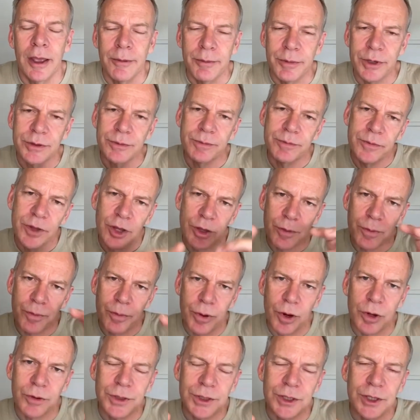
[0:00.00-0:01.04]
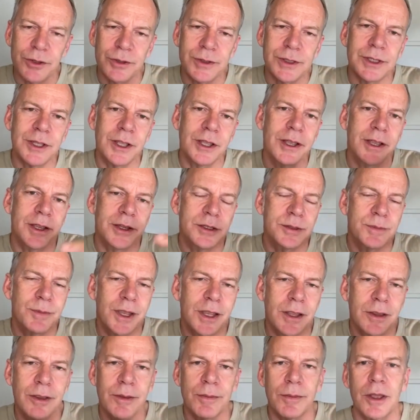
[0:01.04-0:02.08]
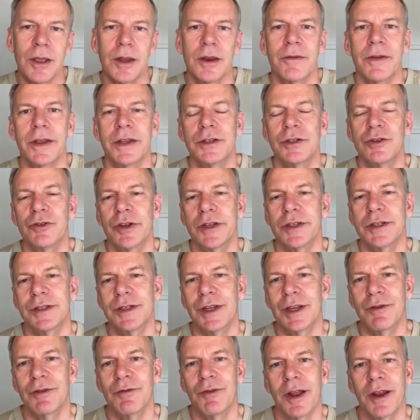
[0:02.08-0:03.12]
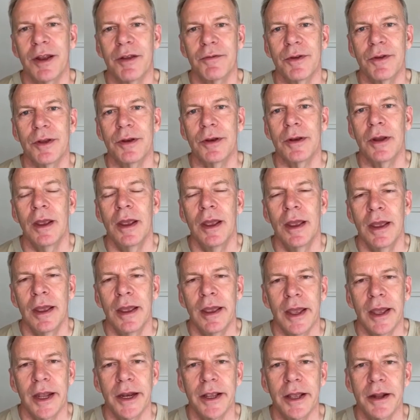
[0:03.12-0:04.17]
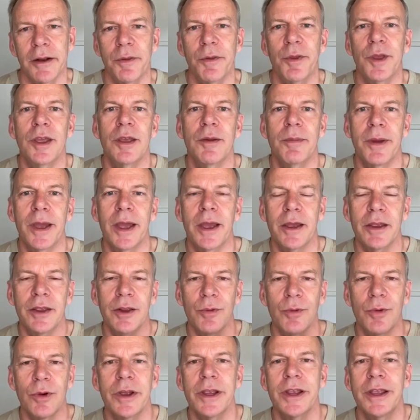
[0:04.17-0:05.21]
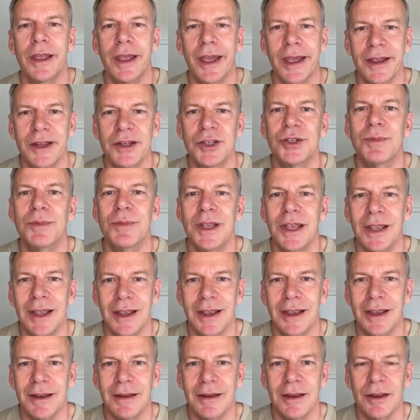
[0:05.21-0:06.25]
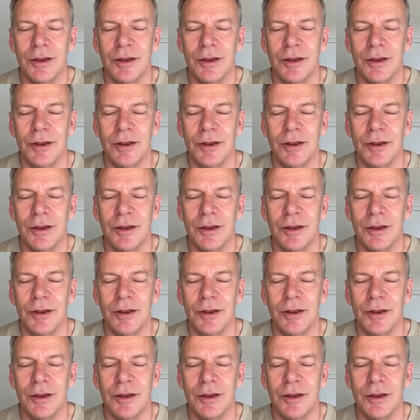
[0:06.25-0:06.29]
But, post those things, make them kind of interesting, relevant, and kind of think about, what engaged me?